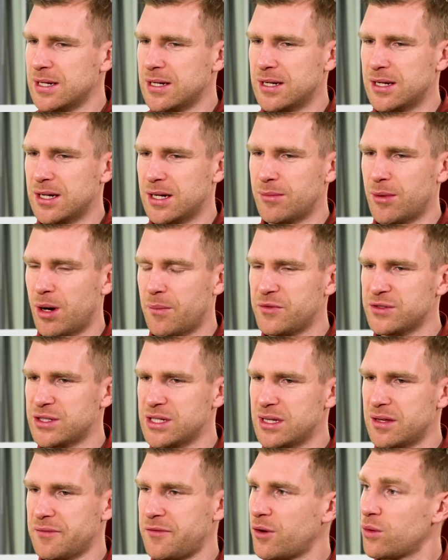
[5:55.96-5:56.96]
obviously
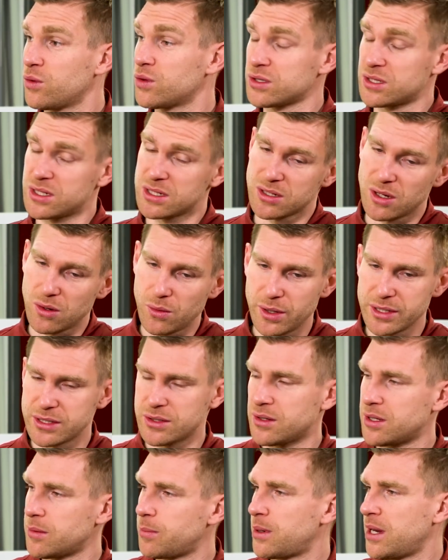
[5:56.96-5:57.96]
the focus is always
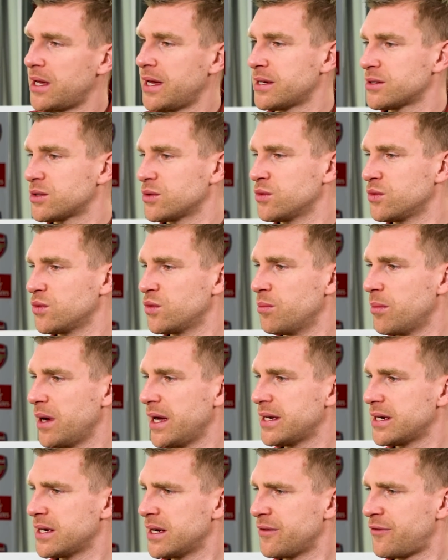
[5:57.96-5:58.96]
on the players who made
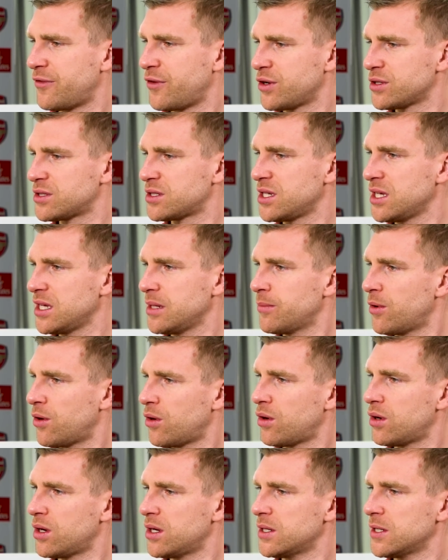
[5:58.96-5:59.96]
it in the first team
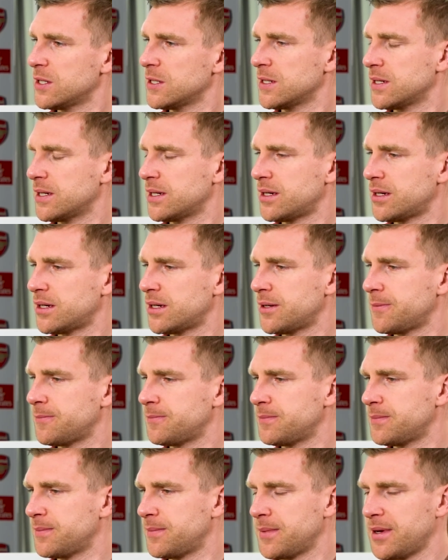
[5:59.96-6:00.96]
or
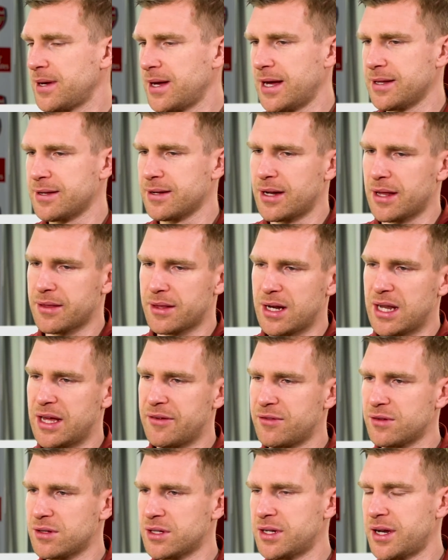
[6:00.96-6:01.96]
at another
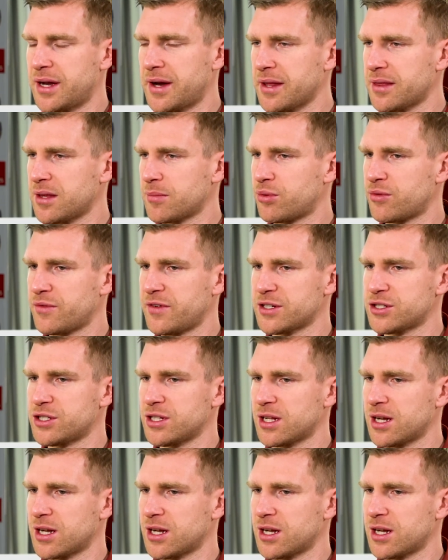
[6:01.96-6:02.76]
level in another professional